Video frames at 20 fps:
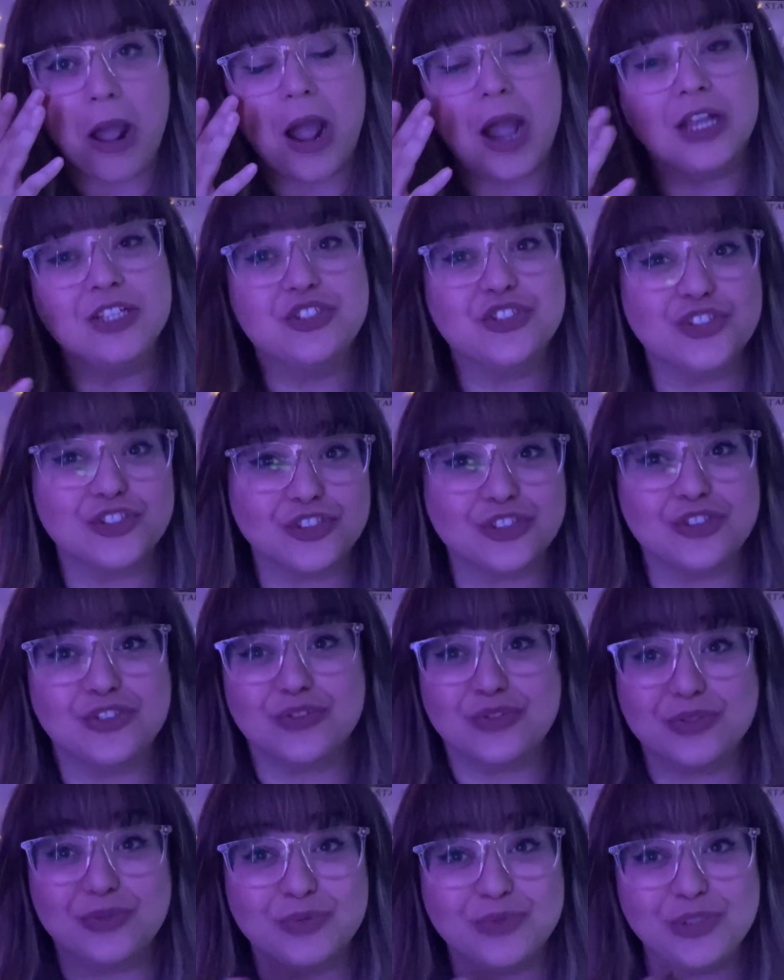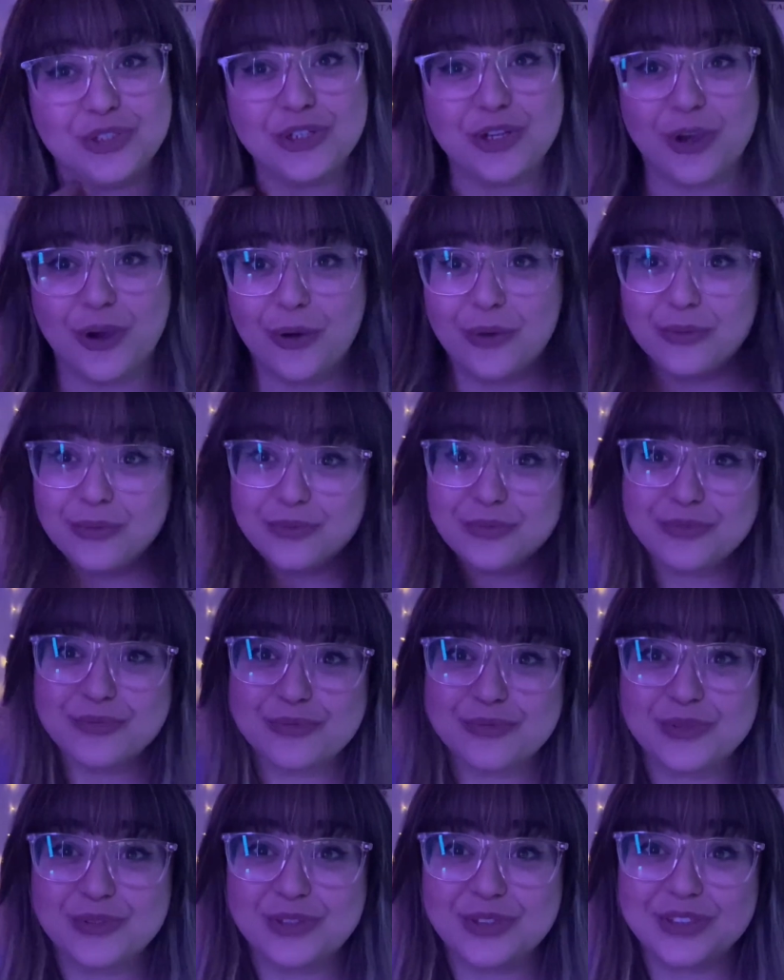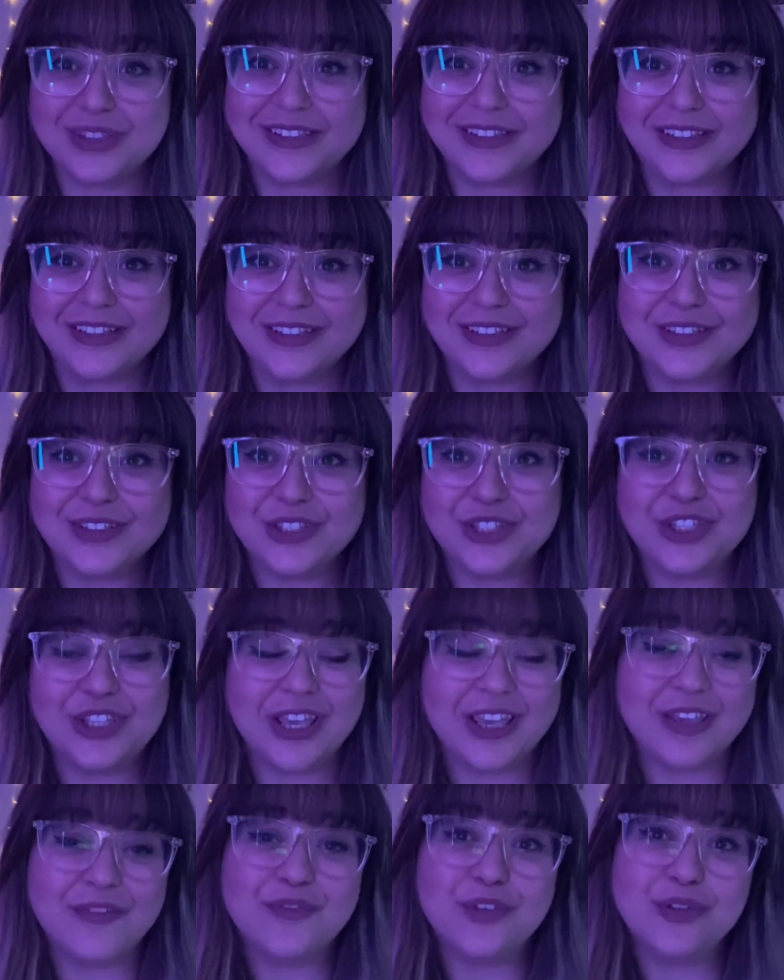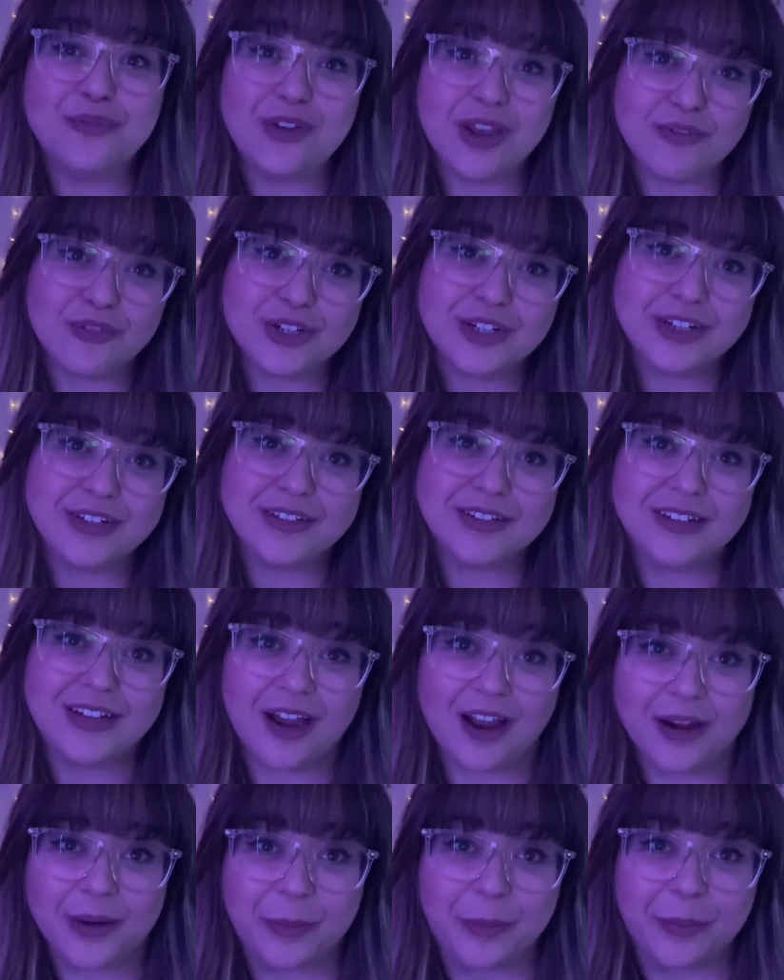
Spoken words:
just, you know, if you've ever gotten